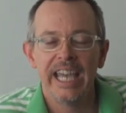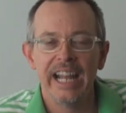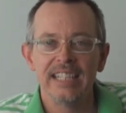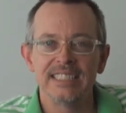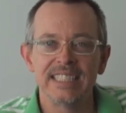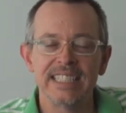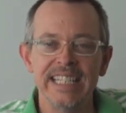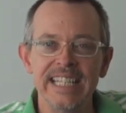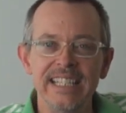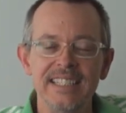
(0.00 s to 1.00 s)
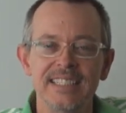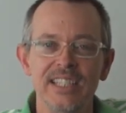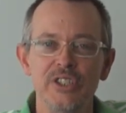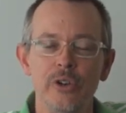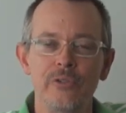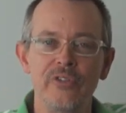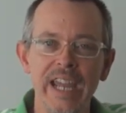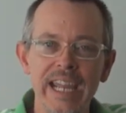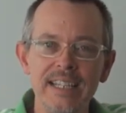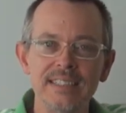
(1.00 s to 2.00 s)
And I sneeze in your
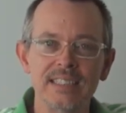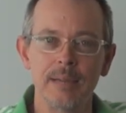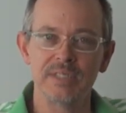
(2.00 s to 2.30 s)
face?